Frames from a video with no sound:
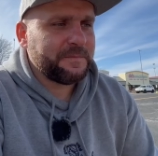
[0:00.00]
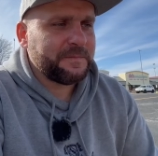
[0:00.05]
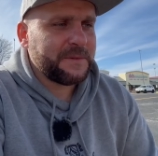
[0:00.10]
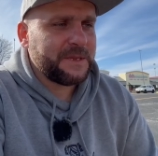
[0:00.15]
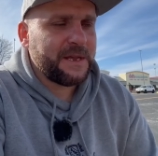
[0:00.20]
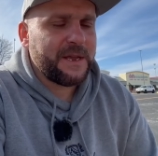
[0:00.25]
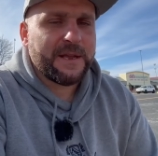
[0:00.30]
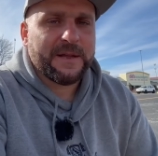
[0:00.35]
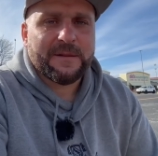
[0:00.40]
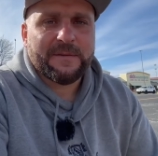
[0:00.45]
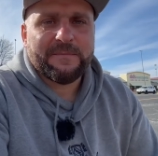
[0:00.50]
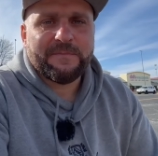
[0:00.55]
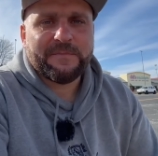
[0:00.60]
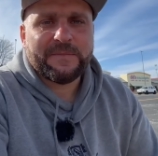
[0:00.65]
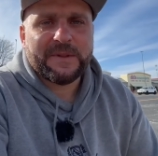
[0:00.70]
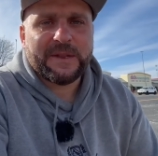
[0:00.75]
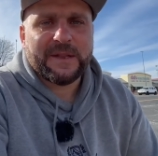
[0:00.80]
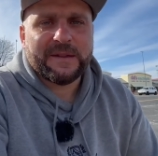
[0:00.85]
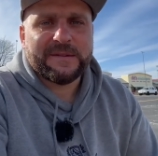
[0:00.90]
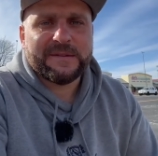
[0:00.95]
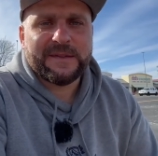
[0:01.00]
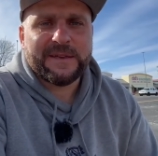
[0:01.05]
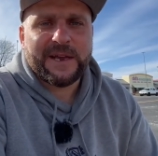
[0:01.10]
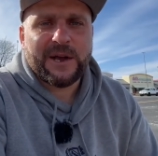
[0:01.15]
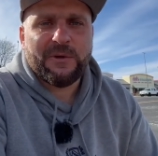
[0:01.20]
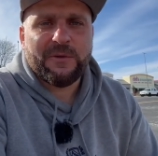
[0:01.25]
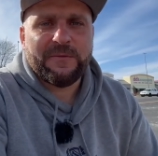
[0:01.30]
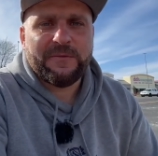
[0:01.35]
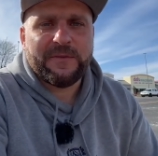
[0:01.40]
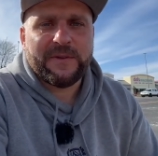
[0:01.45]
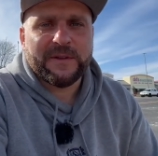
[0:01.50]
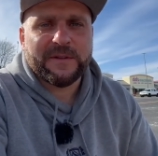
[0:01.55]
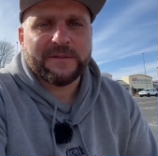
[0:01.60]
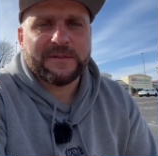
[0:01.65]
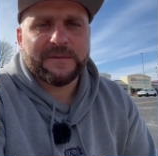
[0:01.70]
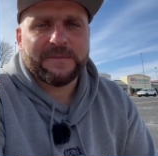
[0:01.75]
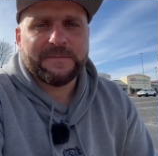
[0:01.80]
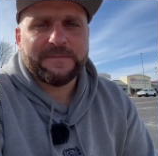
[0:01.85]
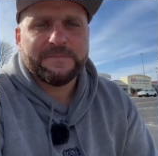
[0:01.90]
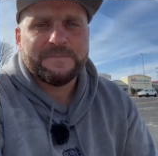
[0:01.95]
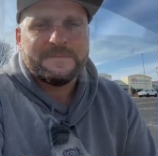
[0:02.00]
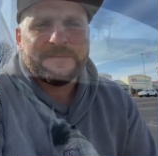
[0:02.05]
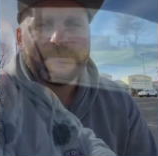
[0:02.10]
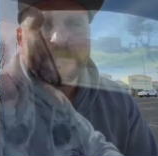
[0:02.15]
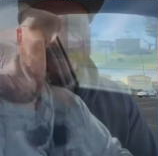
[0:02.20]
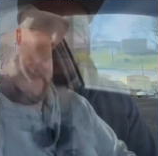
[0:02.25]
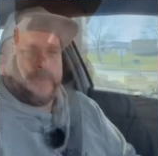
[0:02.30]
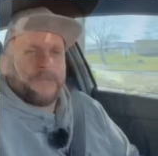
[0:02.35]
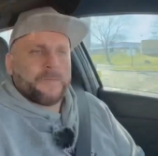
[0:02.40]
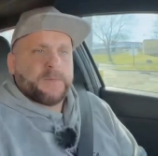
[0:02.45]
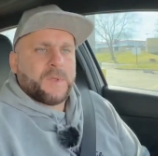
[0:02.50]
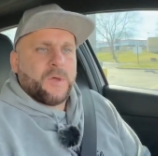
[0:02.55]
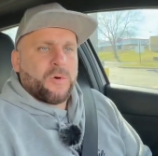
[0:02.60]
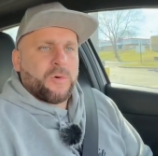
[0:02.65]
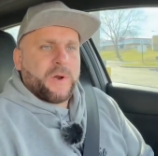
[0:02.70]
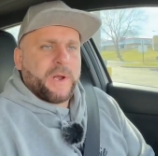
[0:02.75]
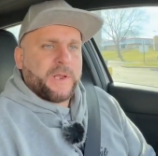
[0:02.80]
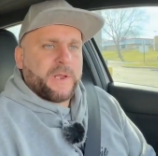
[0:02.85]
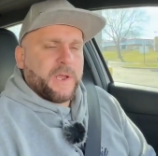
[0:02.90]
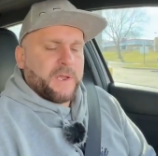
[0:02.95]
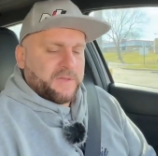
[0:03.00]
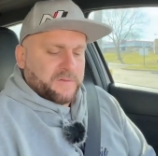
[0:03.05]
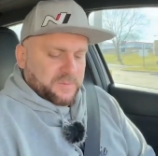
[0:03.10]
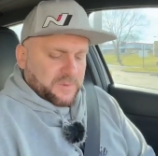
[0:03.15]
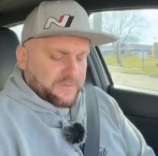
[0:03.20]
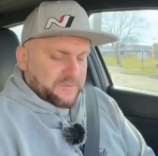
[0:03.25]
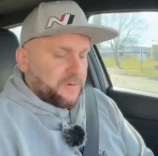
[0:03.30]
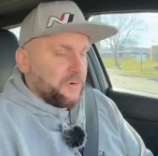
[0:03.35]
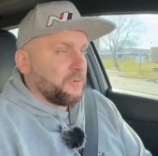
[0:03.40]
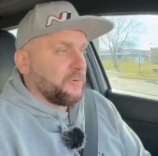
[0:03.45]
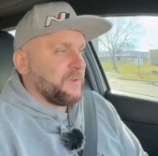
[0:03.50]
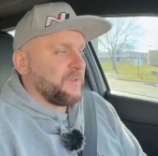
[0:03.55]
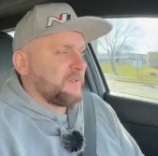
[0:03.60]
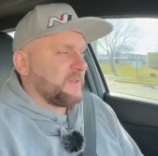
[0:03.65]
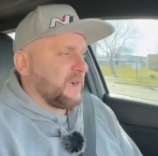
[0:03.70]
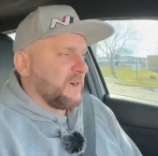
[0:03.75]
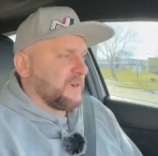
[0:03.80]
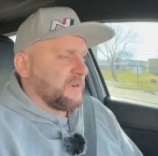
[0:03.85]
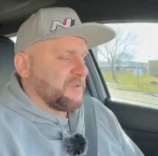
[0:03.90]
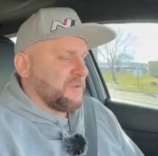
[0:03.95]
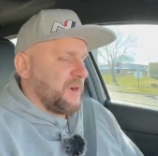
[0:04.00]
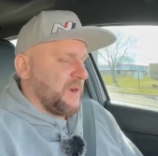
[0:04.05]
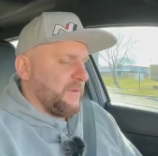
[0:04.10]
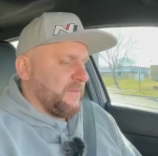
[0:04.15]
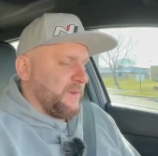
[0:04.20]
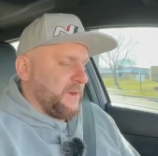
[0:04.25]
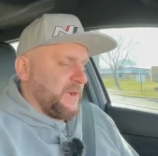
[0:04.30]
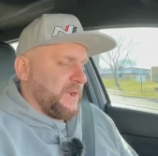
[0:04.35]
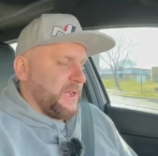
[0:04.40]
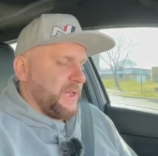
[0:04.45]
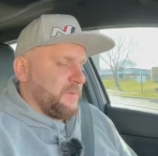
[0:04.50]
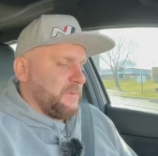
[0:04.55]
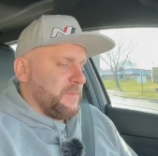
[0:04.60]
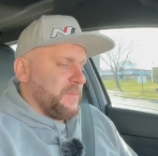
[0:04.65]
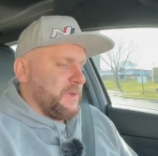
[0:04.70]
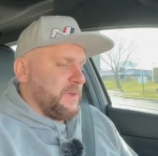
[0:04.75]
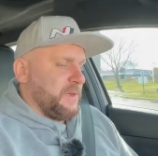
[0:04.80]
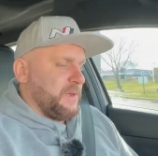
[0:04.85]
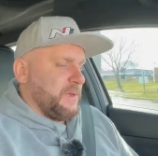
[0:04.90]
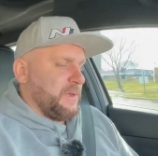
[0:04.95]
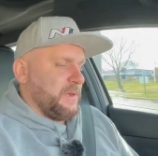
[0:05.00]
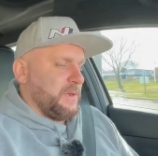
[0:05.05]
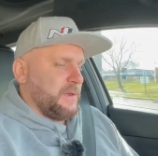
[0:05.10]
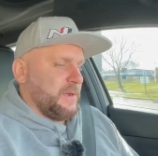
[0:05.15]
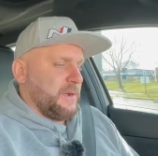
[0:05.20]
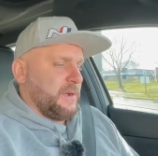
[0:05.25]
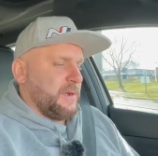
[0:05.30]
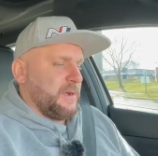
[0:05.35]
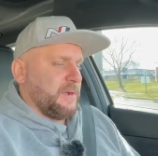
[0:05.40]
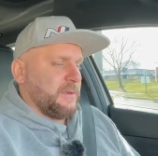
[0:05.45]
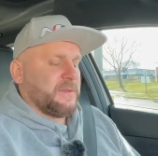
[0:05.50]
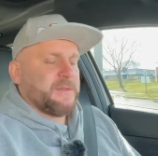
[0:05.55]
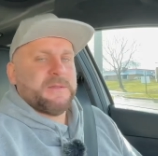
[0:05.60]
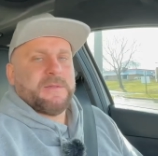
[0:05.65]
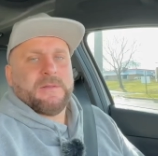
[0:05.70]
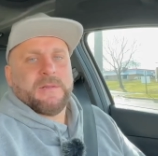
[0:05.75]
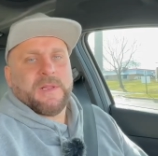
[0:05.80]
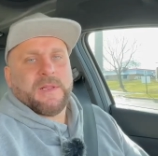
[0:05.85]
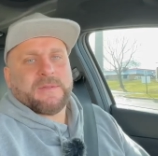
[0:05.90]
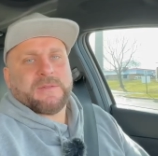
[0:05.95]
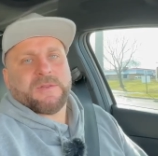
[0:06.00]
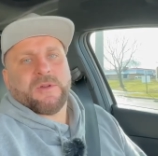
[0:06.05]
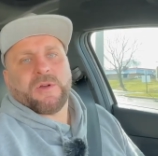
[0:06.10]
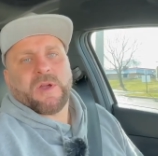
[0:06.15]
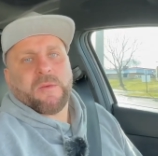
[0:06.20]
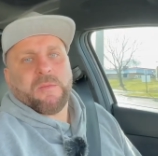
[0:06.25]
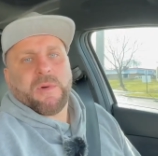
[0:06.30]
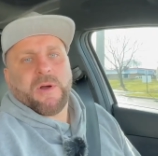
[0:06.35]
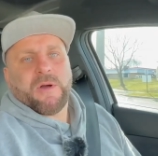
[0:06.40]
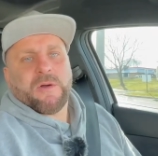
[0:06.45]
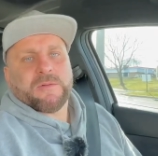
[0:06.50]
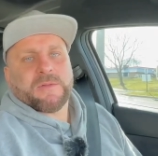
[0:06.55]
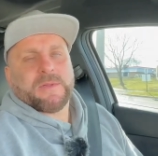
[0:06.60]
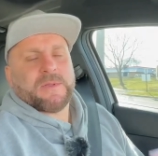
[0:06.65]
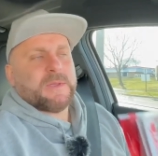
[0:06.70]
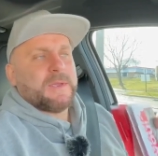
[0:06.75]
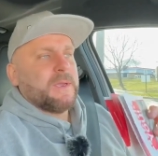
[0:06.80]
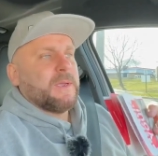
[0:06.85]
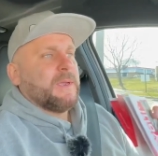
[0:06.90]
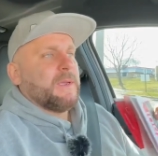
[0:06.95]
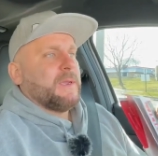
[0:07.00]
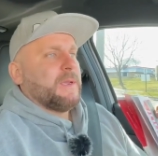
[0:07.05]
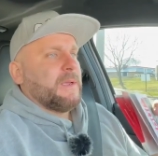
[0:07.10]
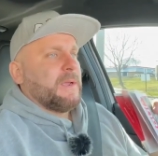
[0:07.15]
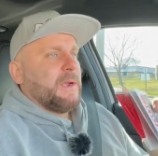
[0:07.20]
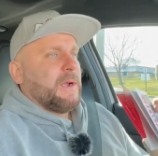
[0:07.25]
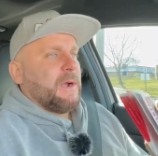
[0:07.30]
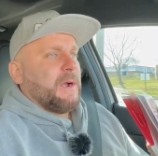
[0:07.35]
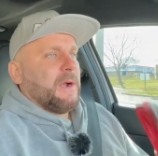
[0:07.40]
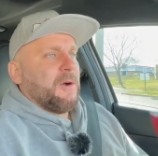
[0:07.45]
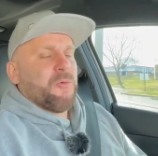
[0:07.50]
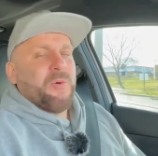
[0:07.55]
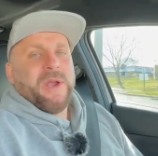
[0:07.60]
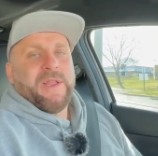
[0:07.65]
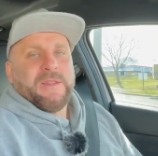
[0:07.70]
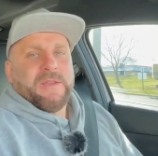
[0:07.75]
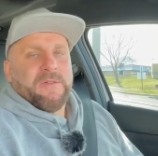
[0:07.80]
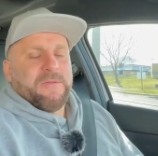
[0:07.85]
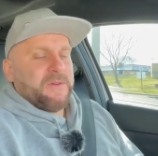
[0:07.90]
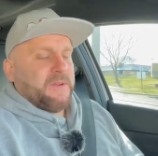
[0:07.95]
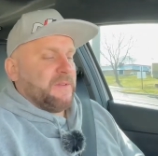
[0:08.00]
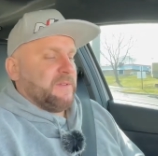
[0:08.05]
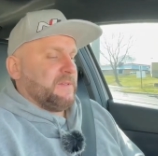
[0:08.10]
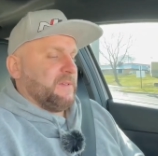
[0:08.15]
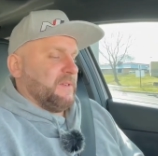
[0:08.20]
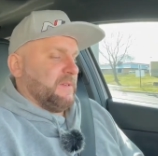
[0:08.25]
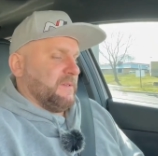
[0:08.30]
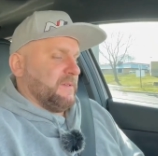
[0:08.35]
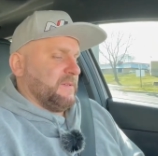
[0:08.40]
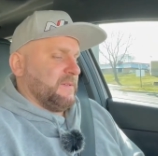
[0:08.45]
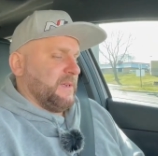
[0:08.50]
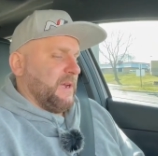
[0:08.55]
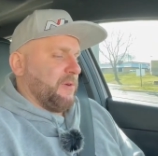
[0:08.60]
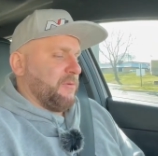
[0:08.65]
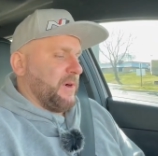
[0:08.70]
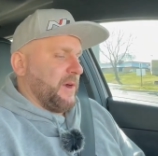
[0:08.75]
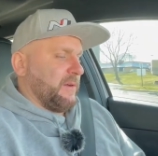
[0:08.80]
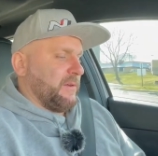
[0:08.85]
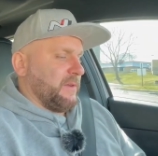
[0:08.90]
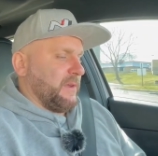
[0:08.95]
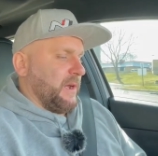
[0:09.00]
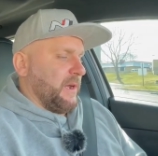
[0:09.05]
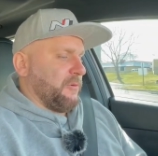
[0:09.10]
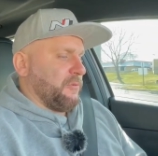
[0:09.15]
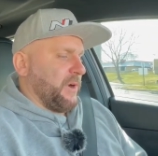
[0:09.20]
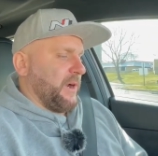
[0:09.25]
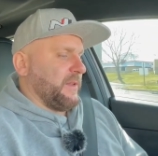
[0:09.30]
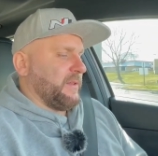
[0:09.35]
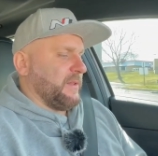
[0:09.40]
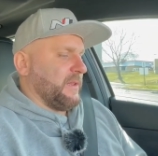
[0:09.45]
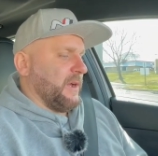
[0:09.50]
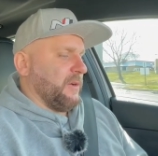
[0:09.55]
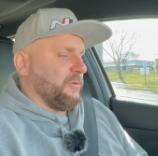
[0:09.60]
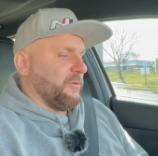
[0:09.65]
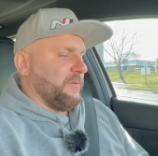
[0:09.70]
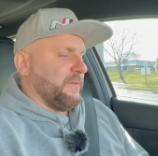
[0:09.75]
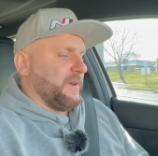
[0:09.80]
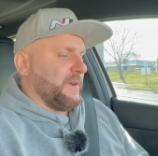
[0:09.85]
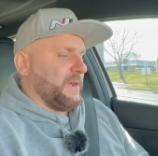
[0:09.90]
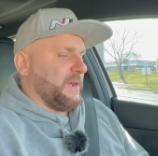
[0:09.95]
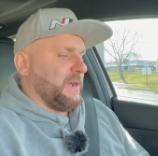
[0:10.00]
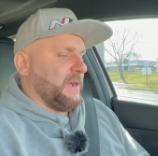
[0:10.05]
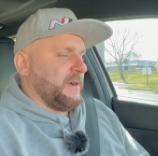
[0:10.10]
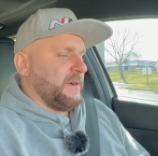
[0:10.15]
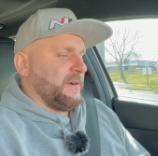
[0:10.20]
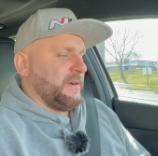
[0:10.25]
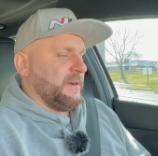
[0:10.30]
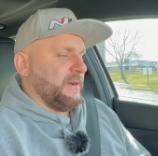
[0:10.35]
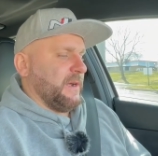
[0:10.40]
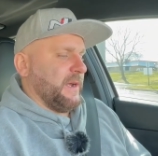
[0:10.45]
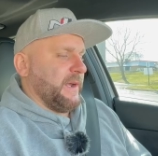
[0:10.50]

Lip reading: yeah, let's see how it feels. All right, guys, before we start driving, let's talk about weight differences. I write it down over here.